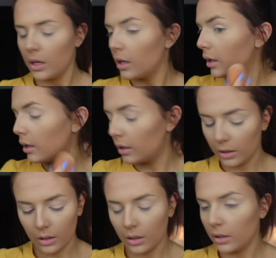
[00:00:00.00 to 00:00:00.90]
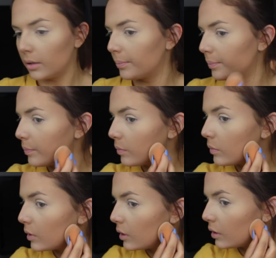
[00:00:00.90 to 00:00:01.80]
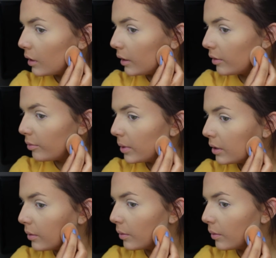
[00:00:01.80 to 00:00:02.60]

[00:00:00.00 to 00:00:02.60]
and kind of be